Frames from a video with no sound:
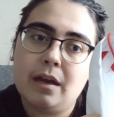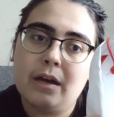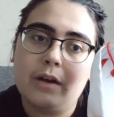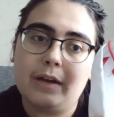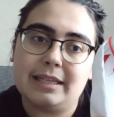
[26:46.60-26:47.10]

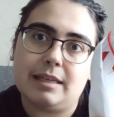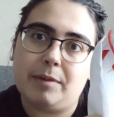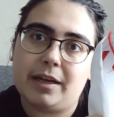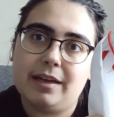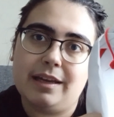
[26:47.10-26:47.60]
unless I'm
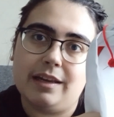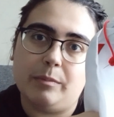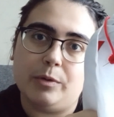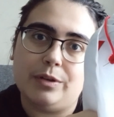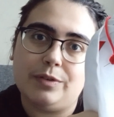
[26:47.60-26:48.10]
like in the
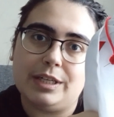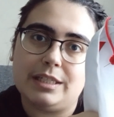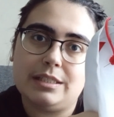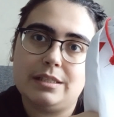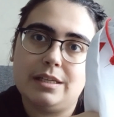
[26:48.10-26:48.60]
mood for
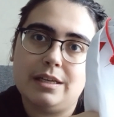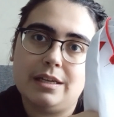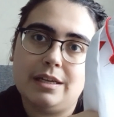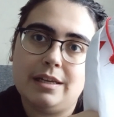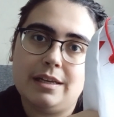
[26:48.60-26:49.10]
this.
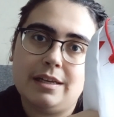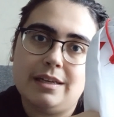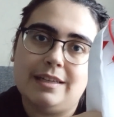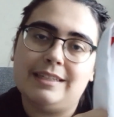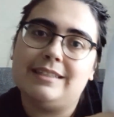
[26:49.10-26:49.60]

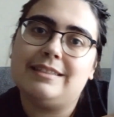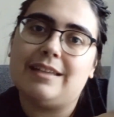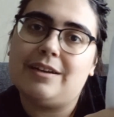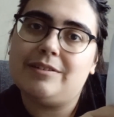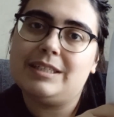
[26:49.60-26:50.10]

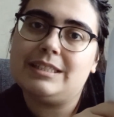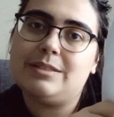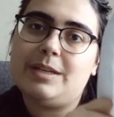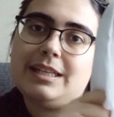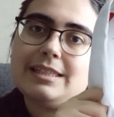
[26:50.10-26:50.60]
So this is
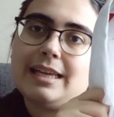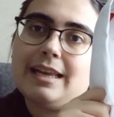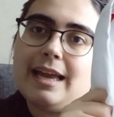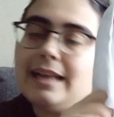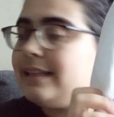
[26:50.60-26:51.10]
what it's at